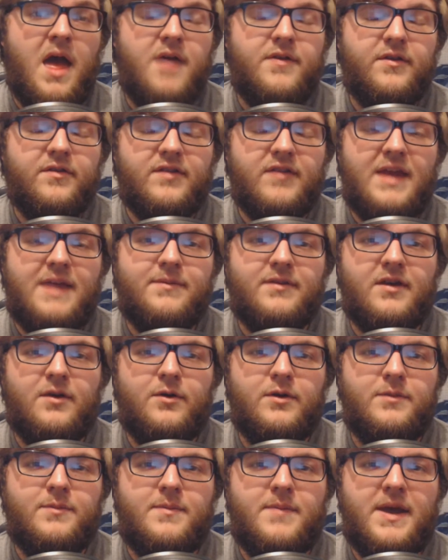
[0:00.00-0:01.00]
This game is
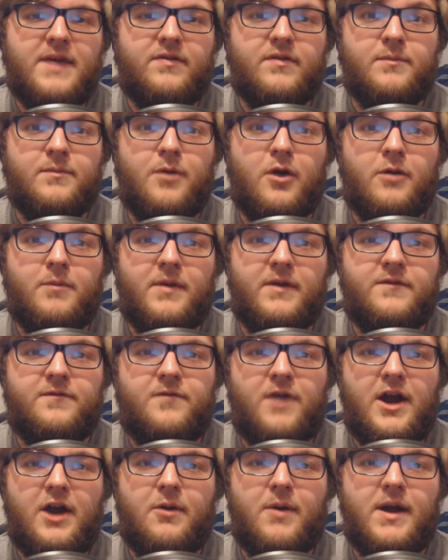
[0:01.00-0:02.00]
going to be based in Pokemon
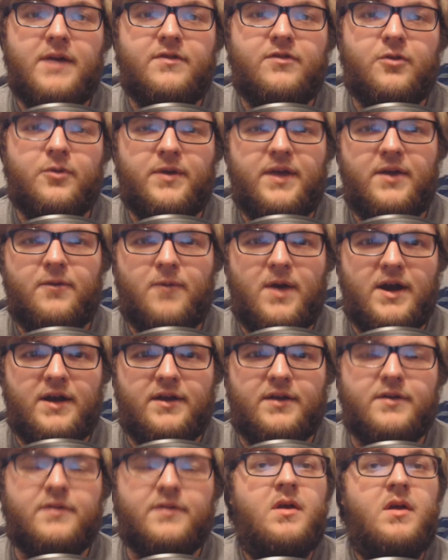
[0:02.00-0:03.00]
Fire Red, so get ready.